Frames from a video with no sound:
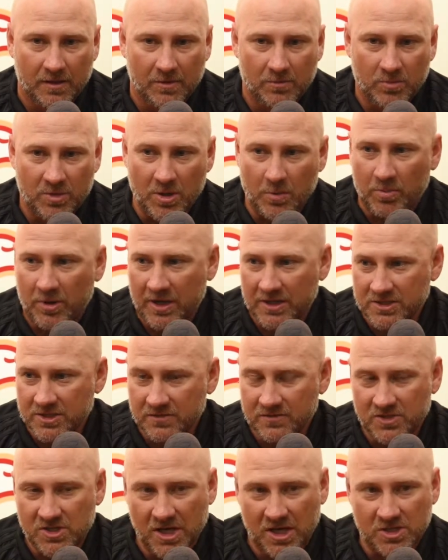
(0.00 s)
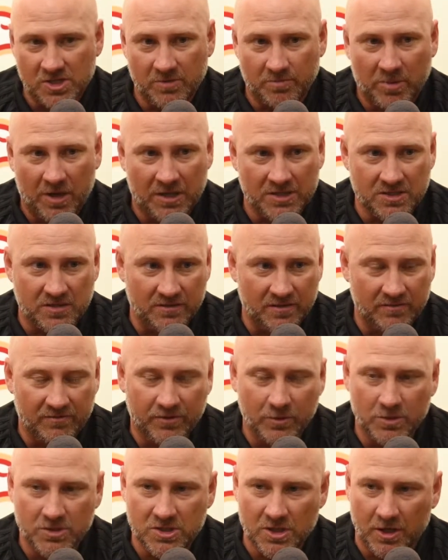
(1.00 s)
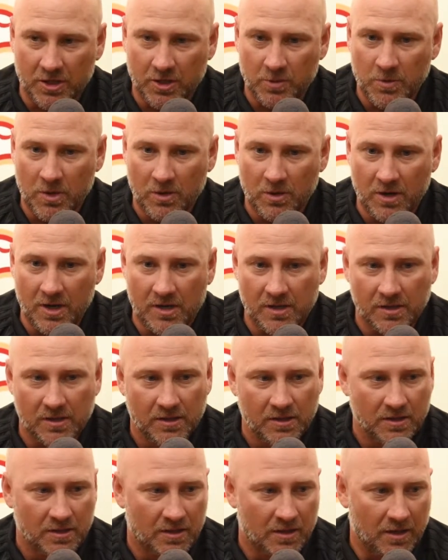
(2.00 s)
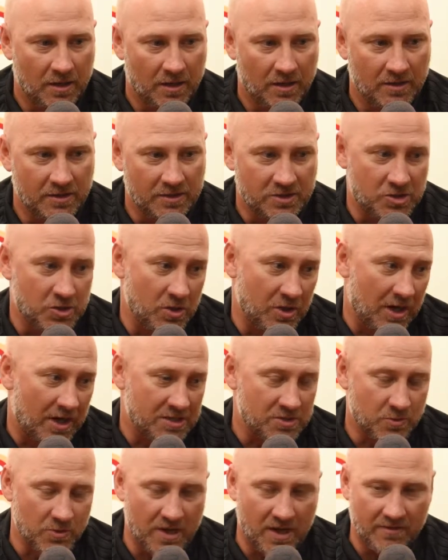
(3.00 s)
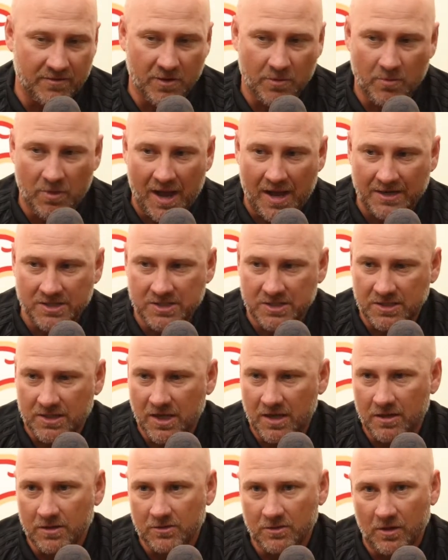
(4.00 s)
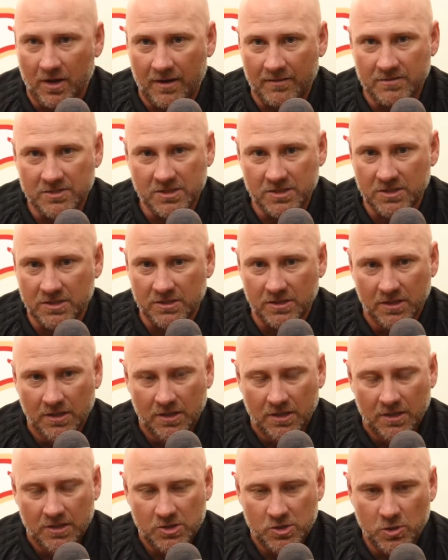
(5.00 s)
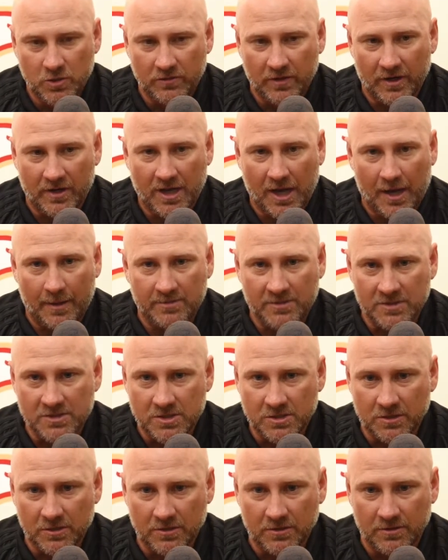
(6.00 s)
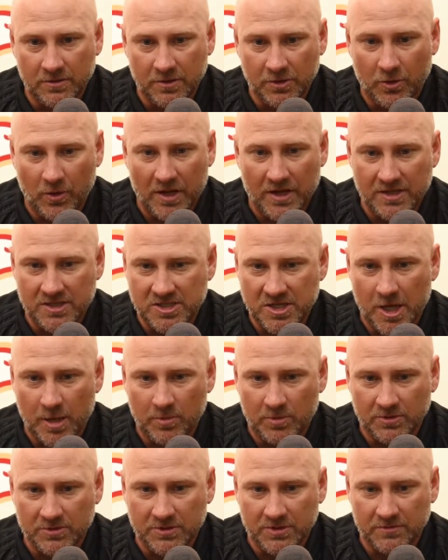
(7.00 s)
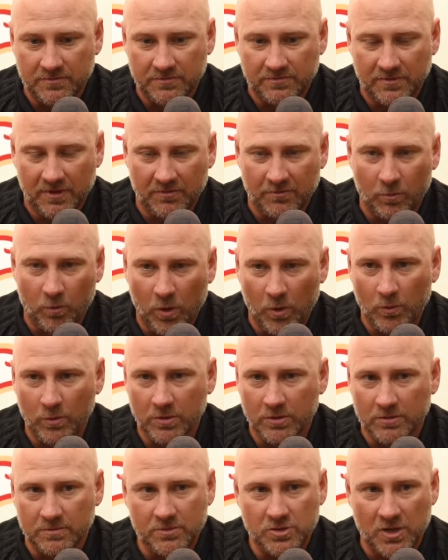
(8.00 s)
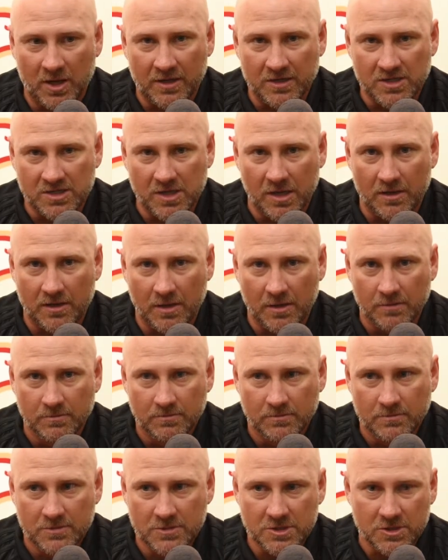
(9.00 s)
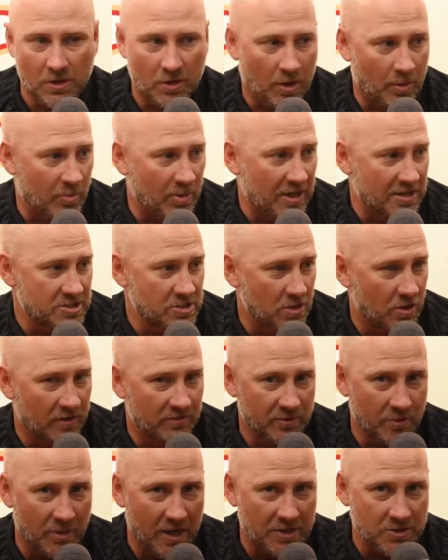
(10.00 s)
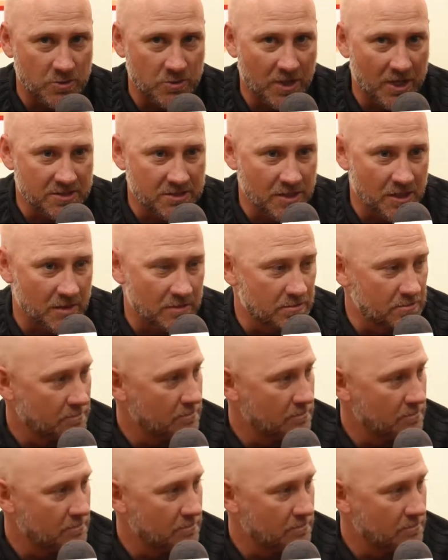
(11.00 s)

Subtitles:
Be a positive change, a positive influence in our community. The 2 guys that we have here, Max and Kenneth, are obviously 2 of our captains, and they're great examples of what we're trying to set here. So I'll pass it off to Max with that said.